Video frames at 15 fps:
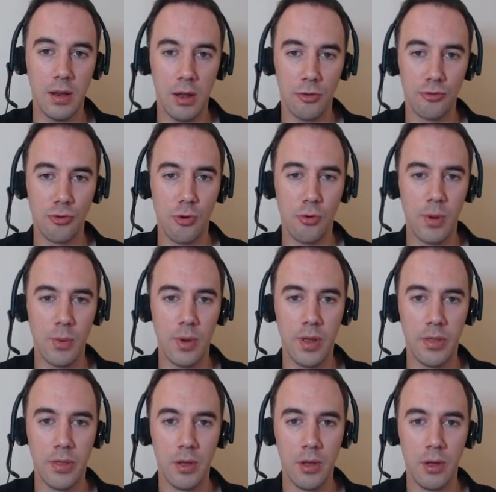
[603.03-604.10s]
and I'll draw it
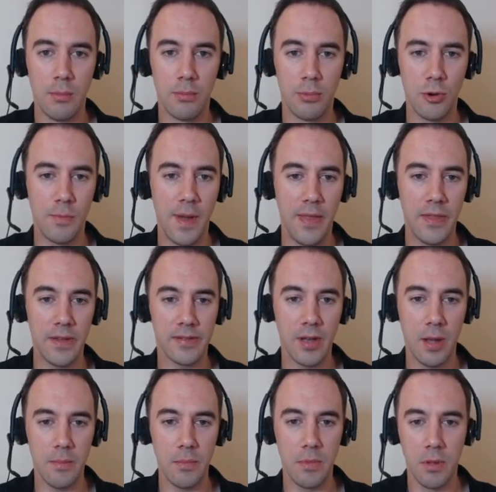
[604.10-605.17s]
with blue pen this
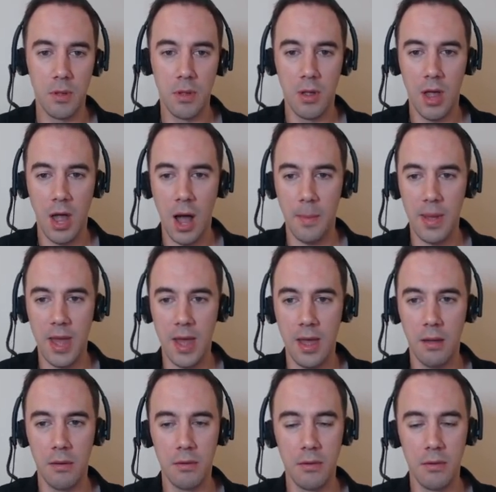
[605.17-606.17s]
time, up here,